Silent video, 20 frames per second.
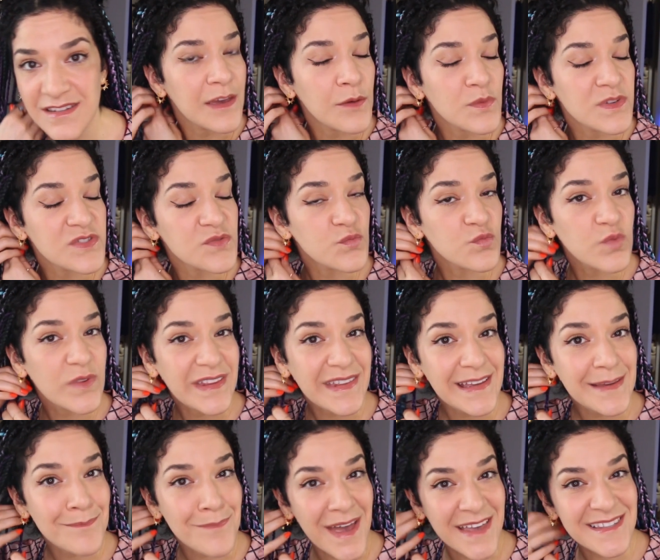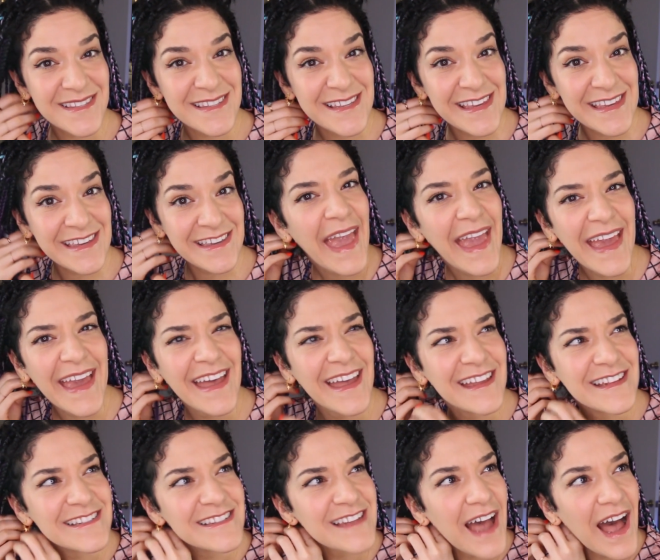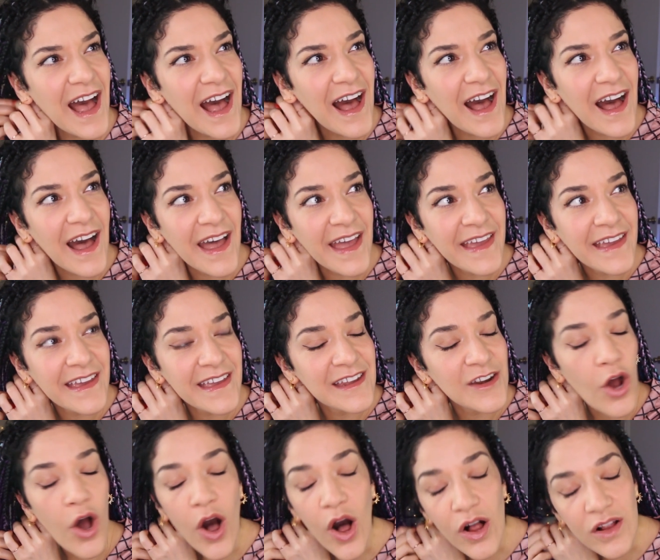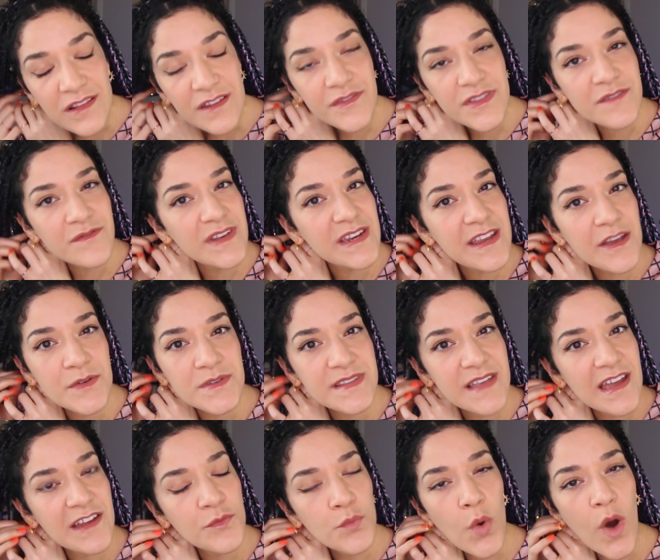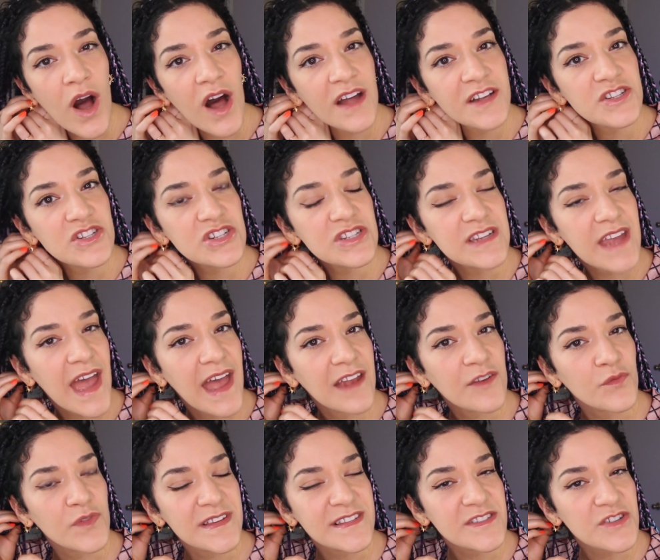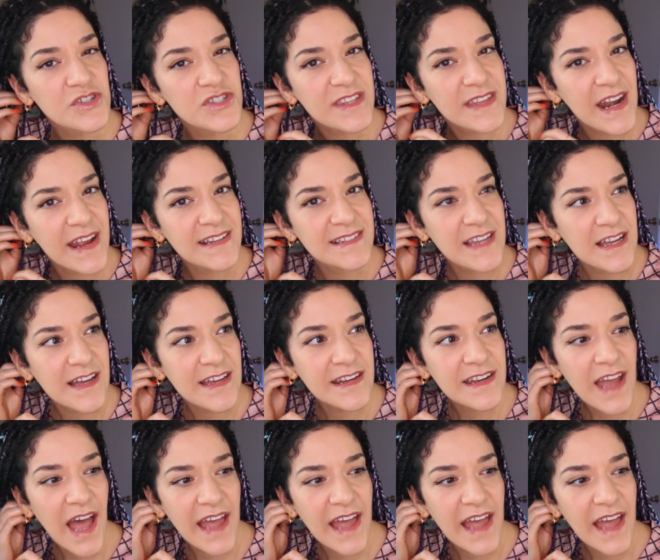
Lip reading: It was really messy. And in all of the videos I'd watched and research that I'd done,